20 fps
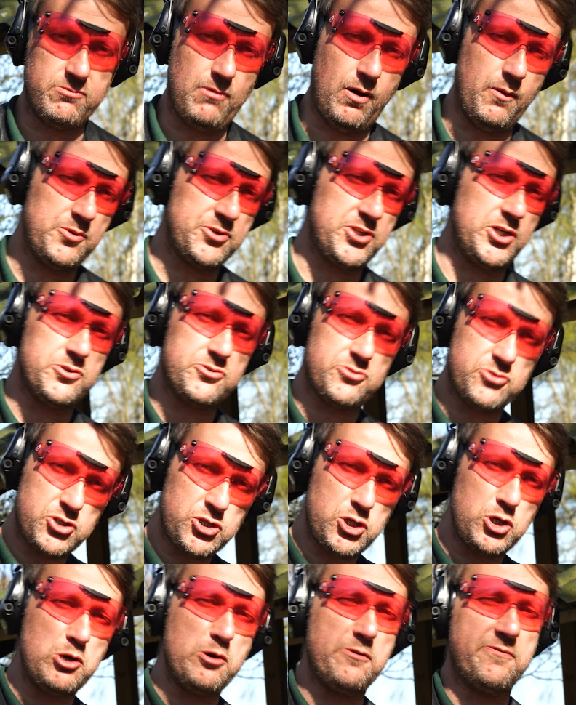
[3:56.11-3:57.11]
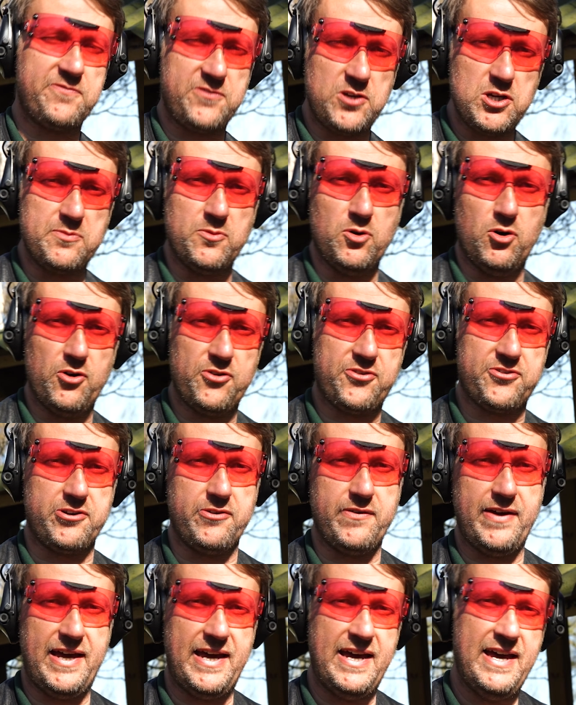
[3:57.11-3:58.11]
What we'll do is we'll shoot a few more
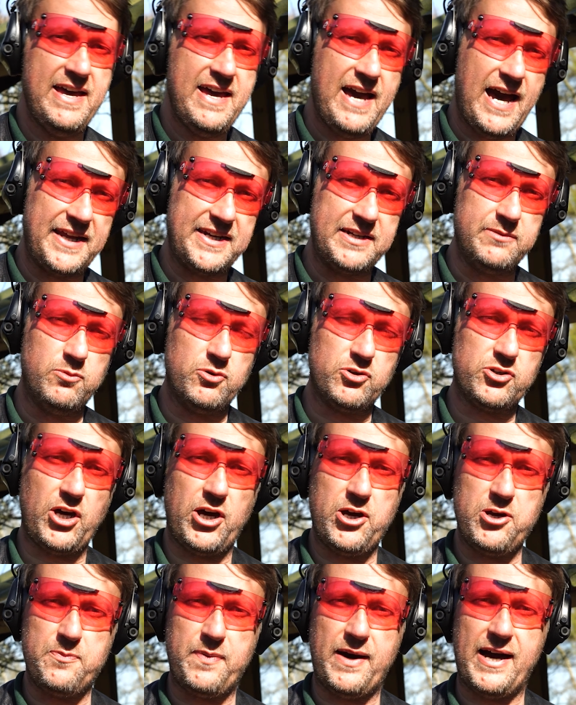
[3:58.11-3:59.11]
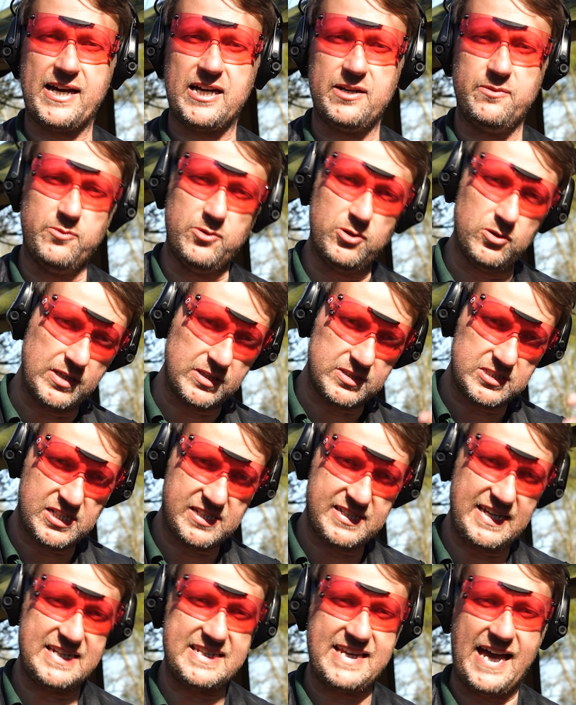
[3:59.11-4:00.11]
through it, and then we'll go back and we'll
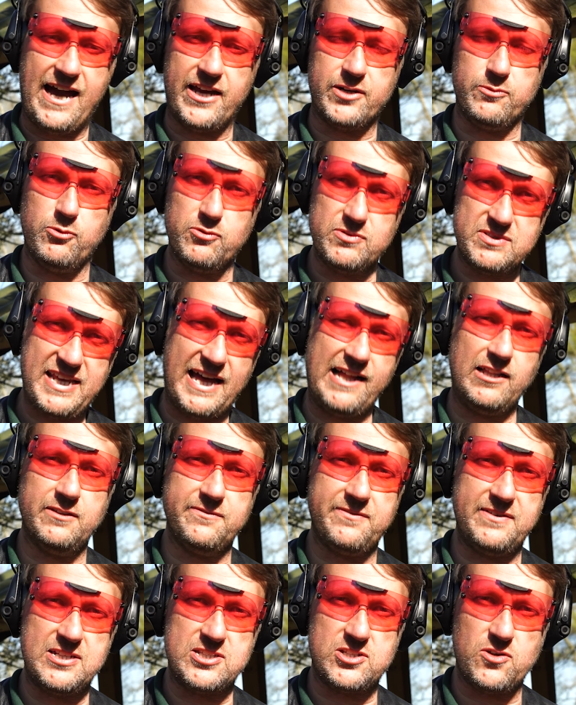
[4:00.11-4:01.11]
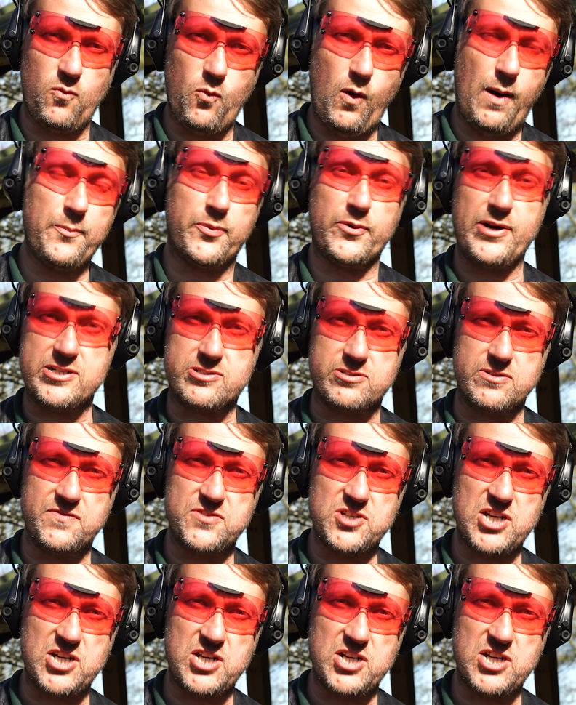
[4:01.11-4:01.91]
sit down and we'll delve into what Beretta have